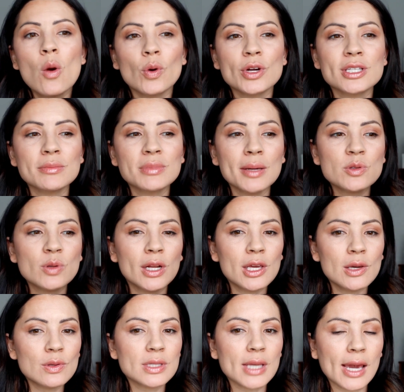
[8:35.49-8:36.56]
Where sometimes when I
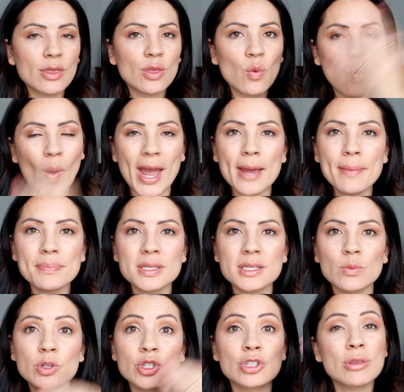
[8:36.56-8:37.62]
use like the
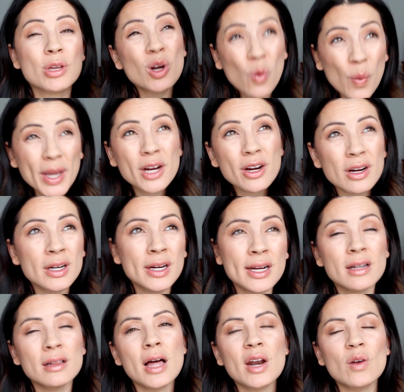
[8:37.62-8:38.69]
wipes, which they're quicker
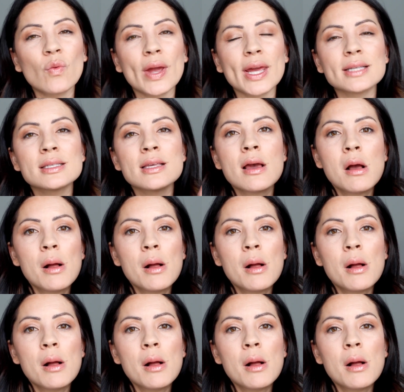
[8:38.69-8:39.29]
in a lot of ways,